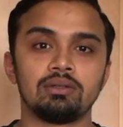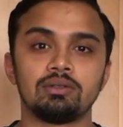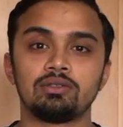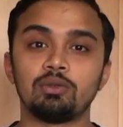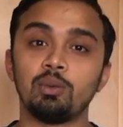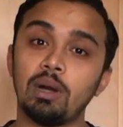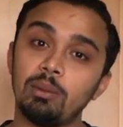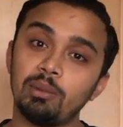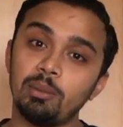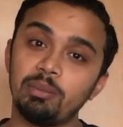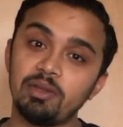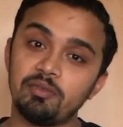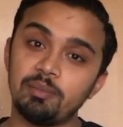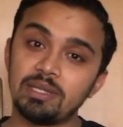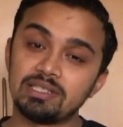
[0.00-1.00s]
So while my
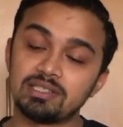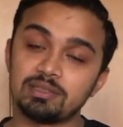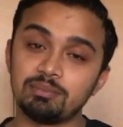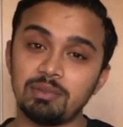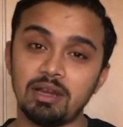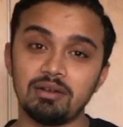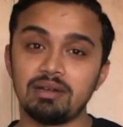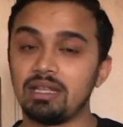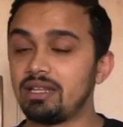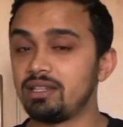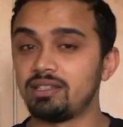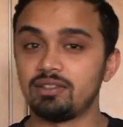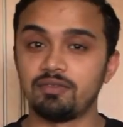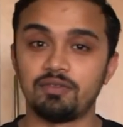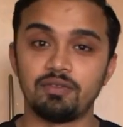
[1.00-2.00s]
beef mince is marinating
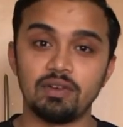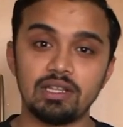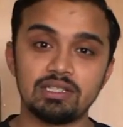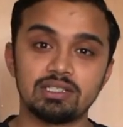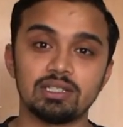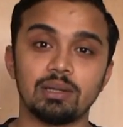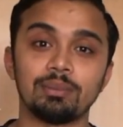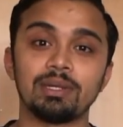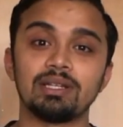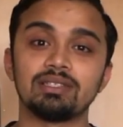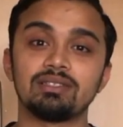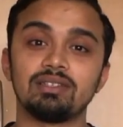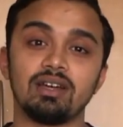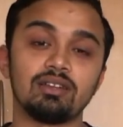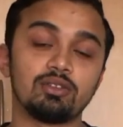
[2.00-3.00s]
in the fridge, I'm going to
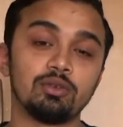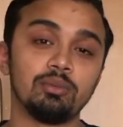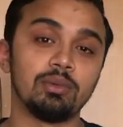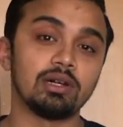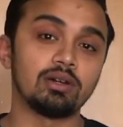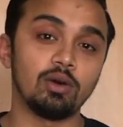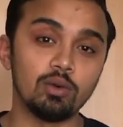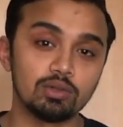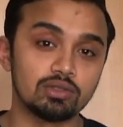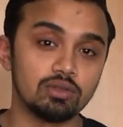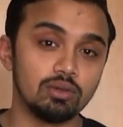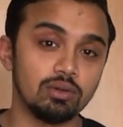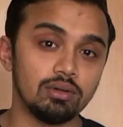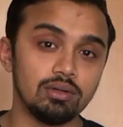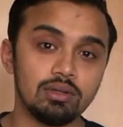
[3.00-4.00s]
start doing my
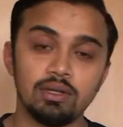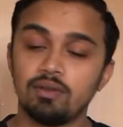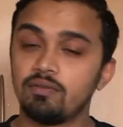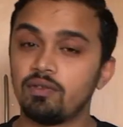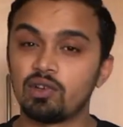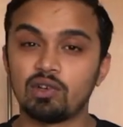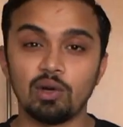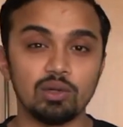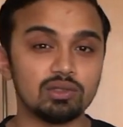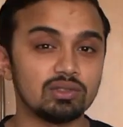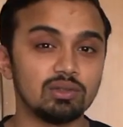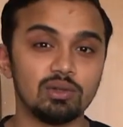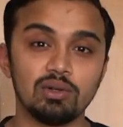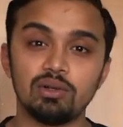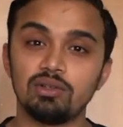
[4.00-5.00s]
coleslaw. For
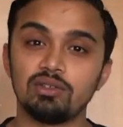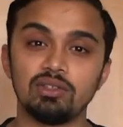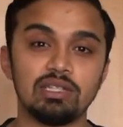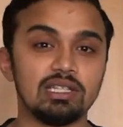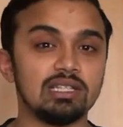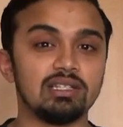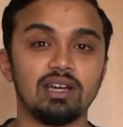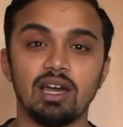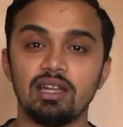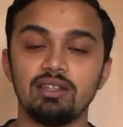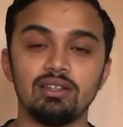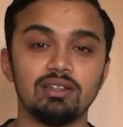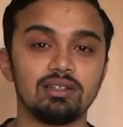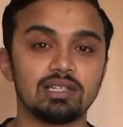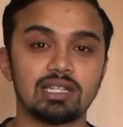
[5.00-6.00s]
coleslaw, you need
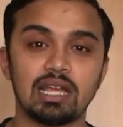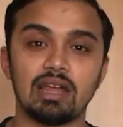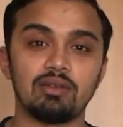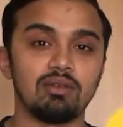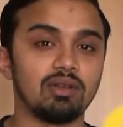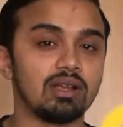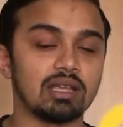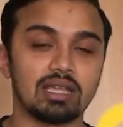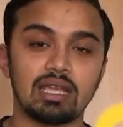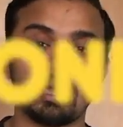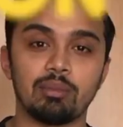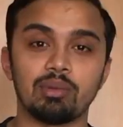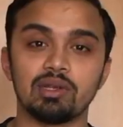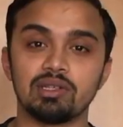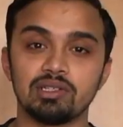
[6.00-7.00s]
onion, carrot and
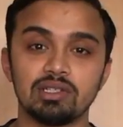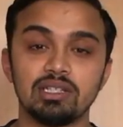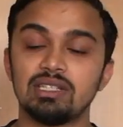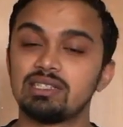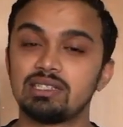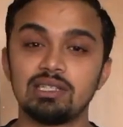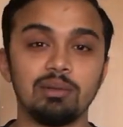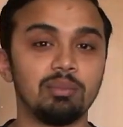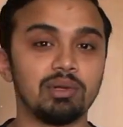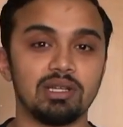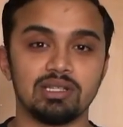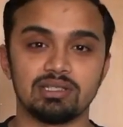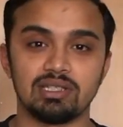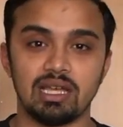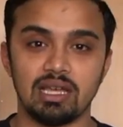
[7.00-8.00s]
cabbage. Simple
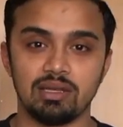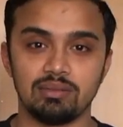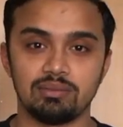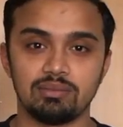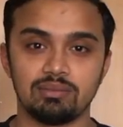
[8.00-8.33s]
as that.